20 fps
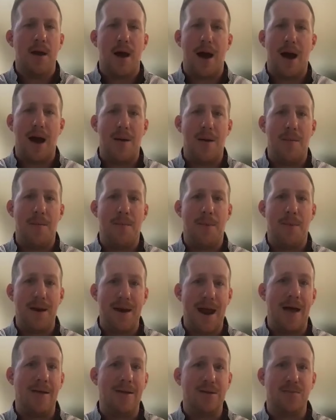but
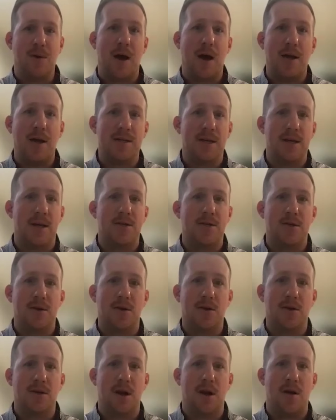now these
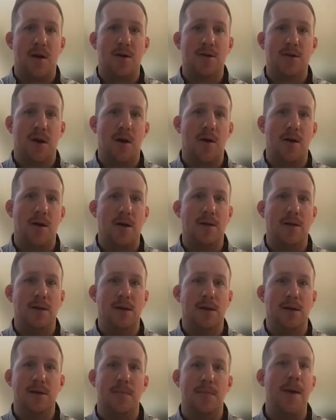processors are starting
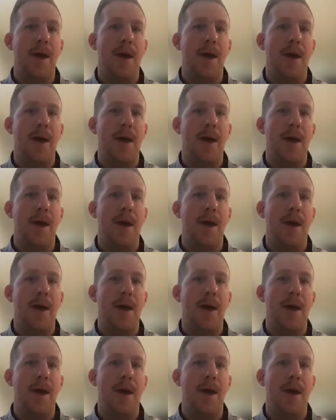to